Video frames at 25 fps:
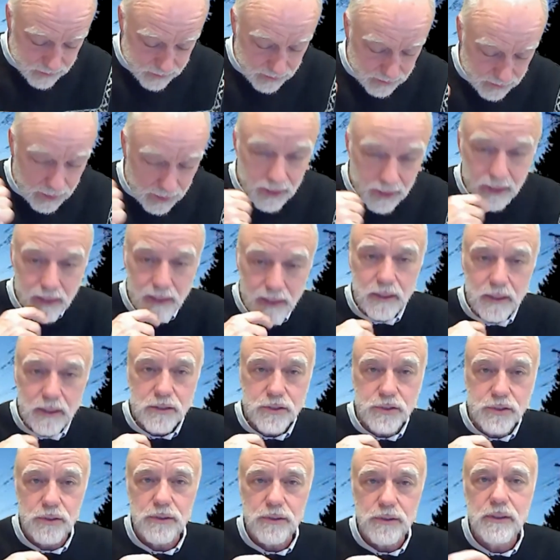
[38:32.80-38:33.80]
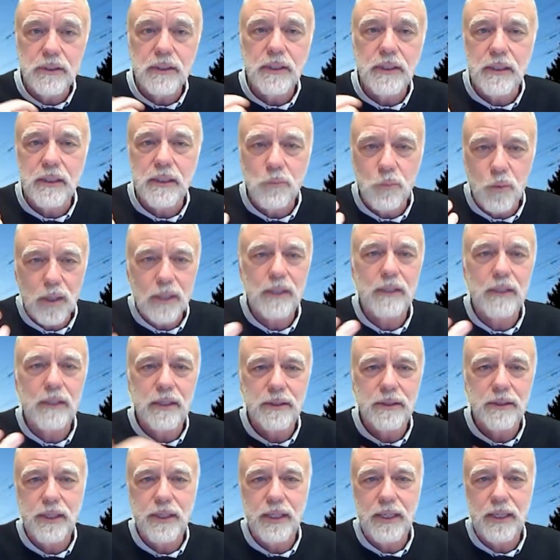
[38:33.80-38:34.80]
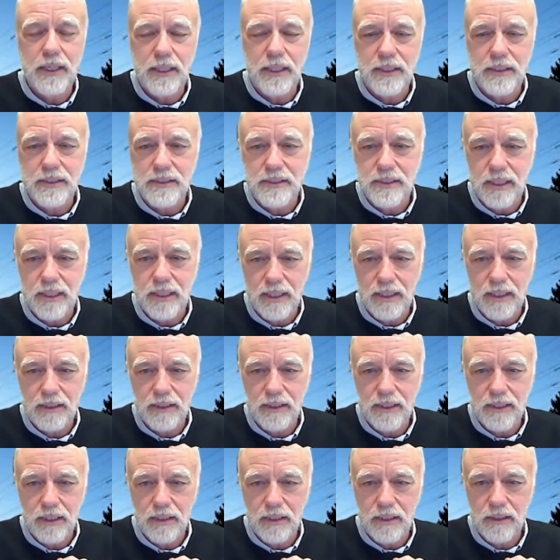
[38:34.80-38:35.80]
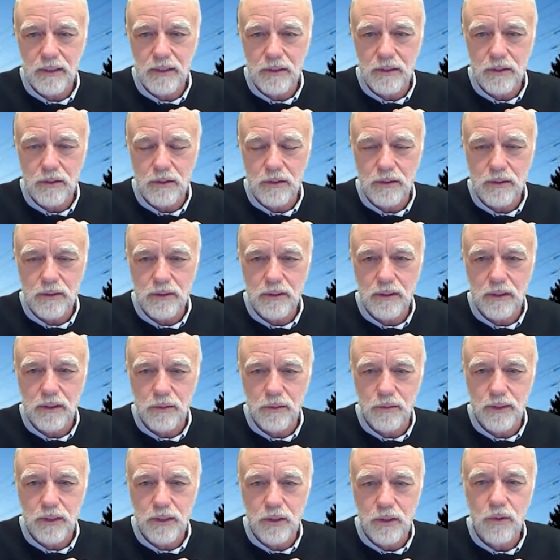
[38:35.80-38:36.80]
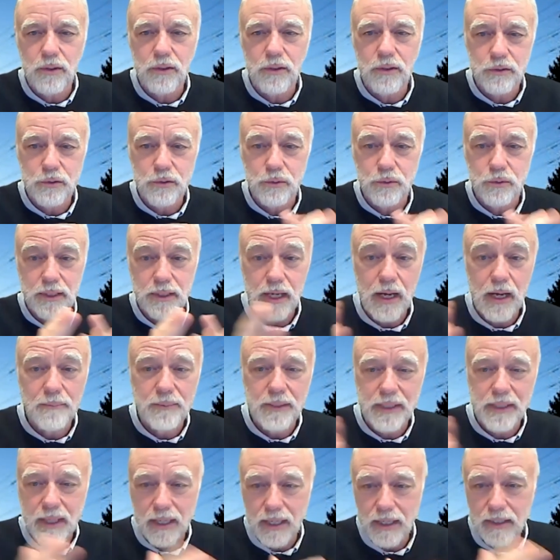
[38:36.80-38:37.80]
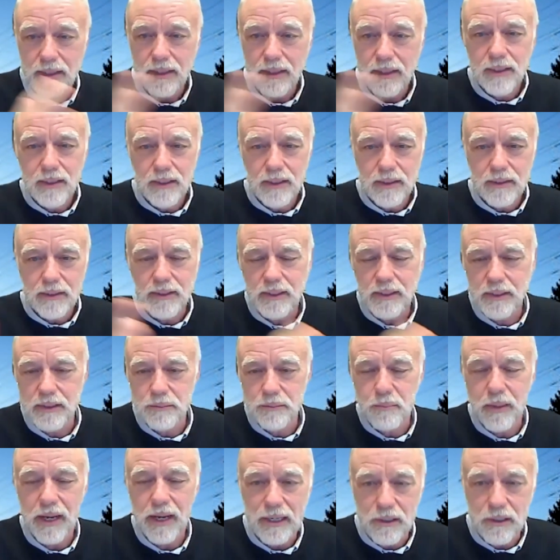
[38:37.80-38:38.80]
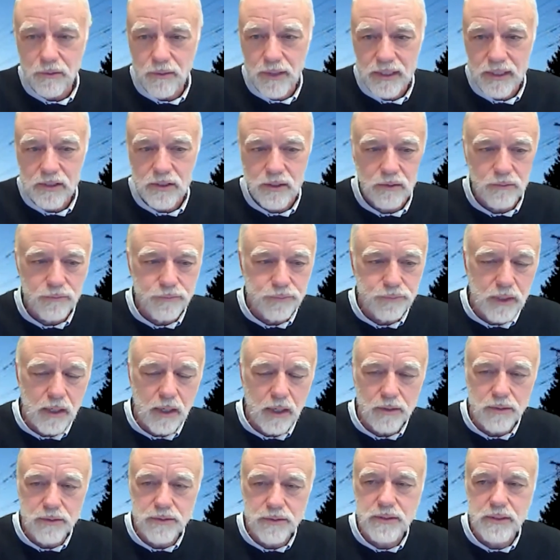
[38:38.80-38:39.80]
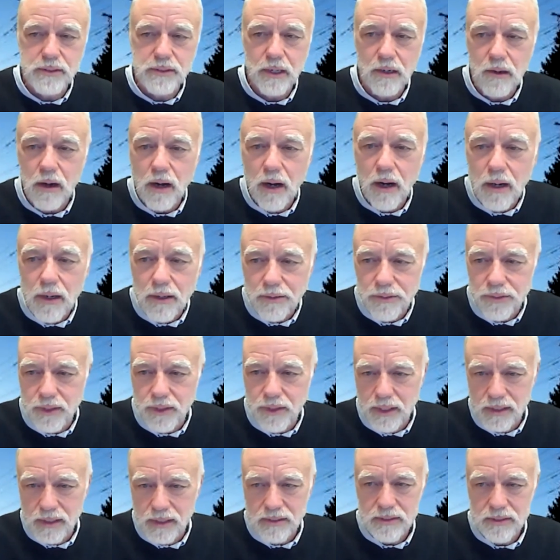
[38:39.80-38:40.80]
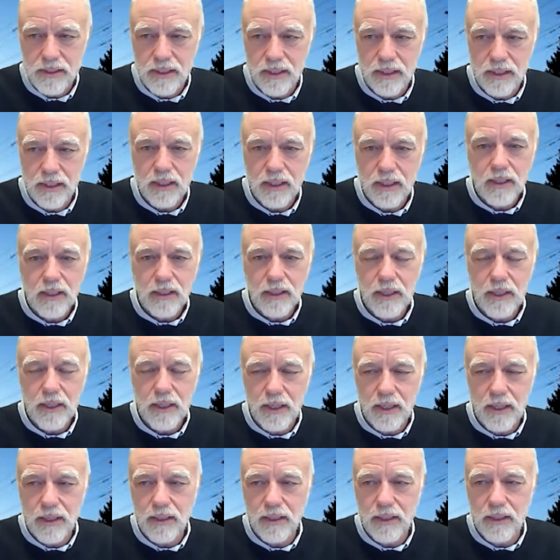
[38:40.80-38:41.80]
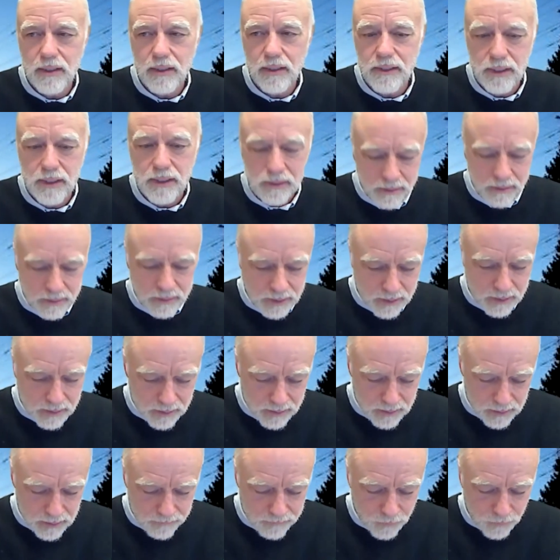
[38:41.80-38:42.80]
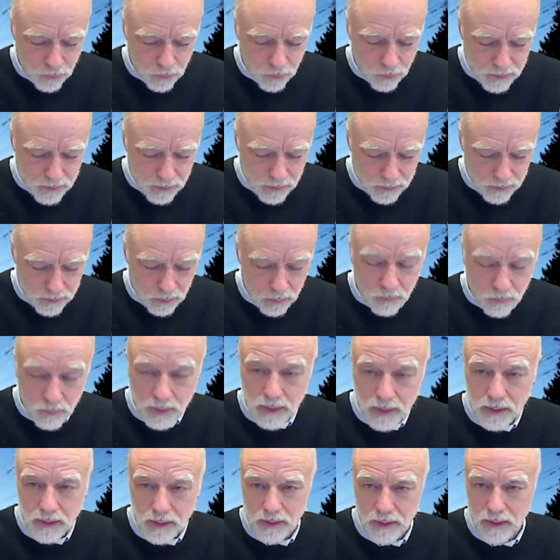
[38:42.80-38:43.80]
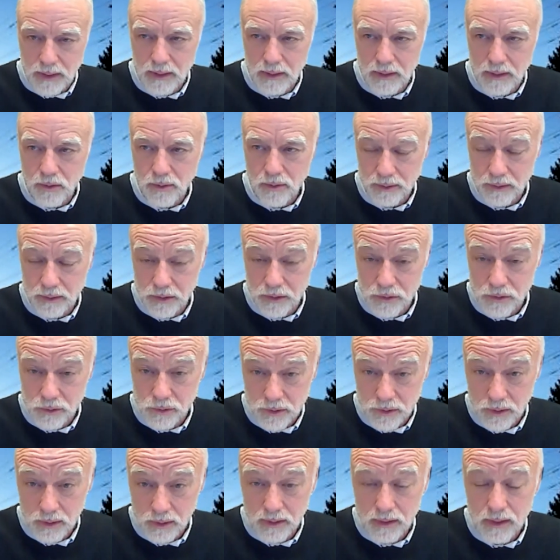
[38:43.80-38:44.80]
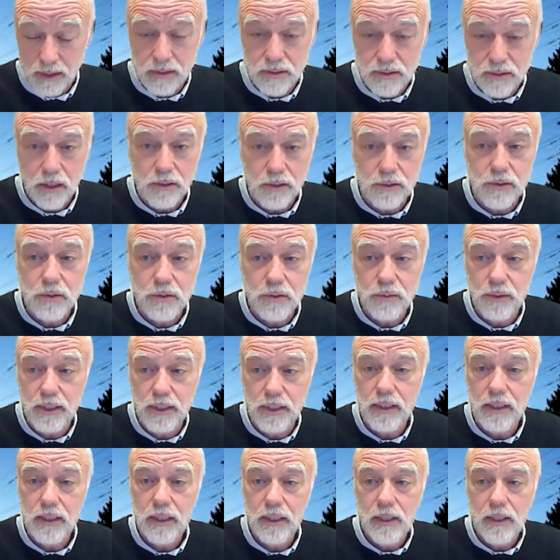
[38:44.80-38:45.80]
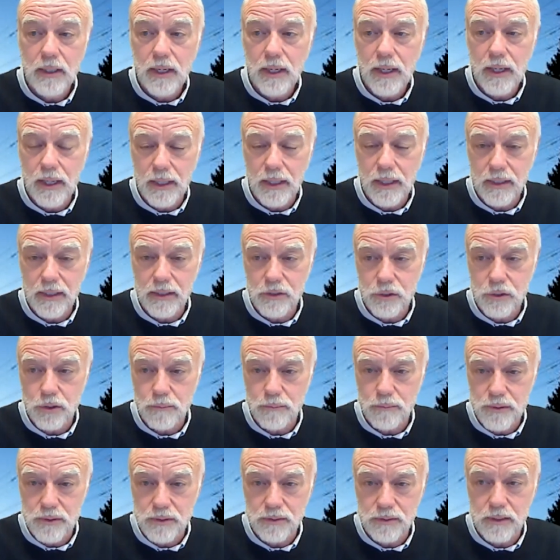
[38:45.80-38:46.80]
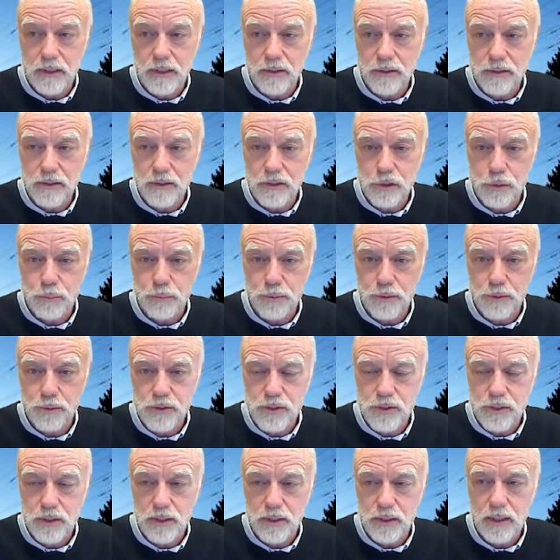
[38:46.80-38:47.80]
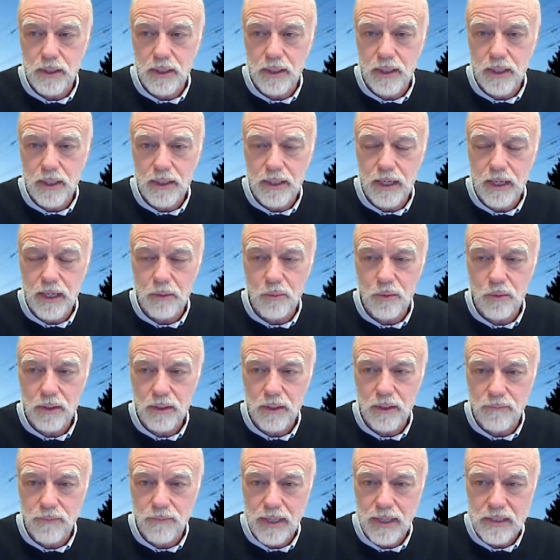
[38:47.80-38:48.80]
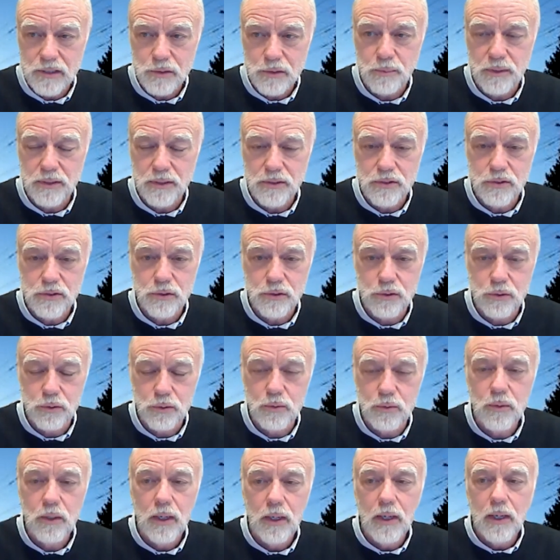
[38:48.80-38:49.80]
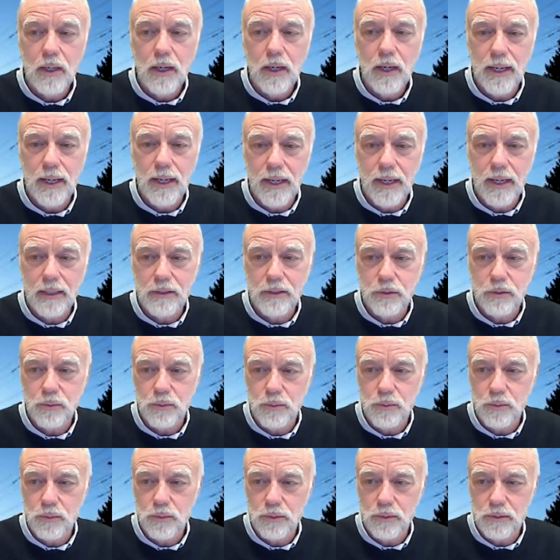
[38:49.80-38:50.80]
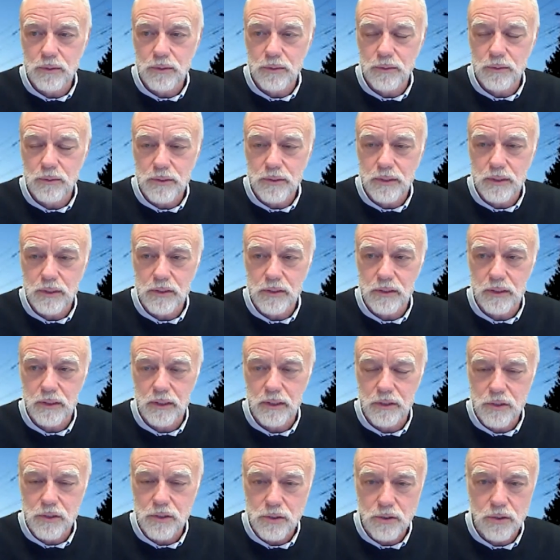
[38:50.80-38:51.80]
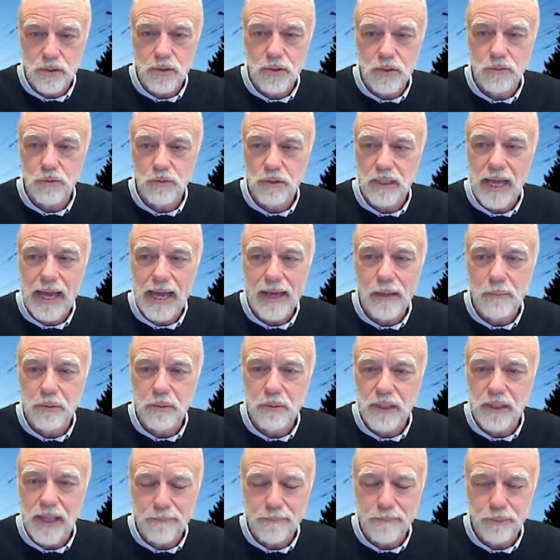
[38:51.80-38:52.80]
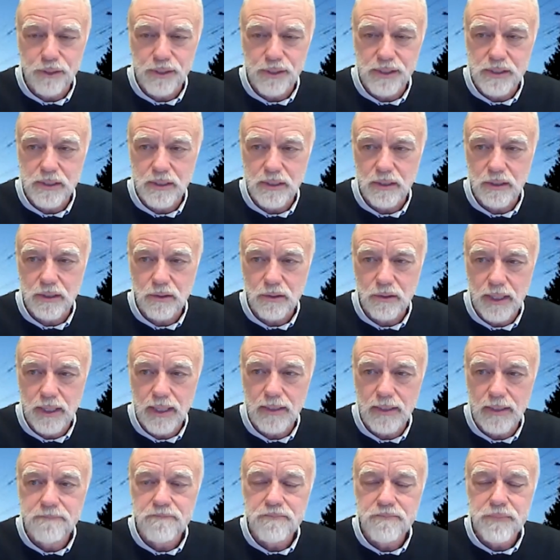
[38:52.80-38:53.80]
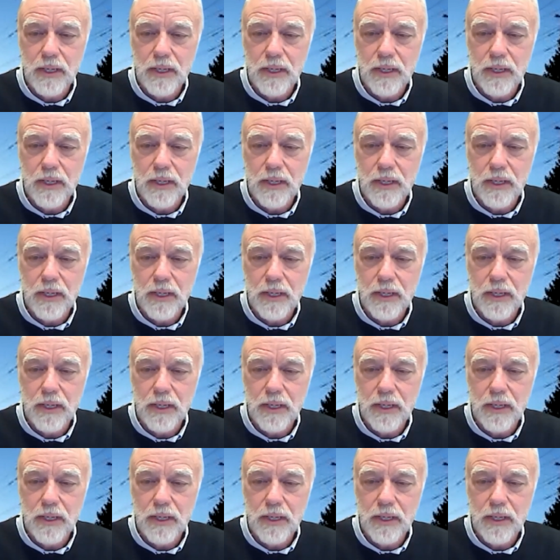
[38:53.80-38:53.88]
is that certainly one of the things that, that you, you know, in order to accommodate these bidirectional flows, there are things that, uh, that, that, that folks are doing, uh, or at least utilities are doing uh, in terms of their distribution uh, network investments to, uh, to, to essentially ensure reliable operation of the grid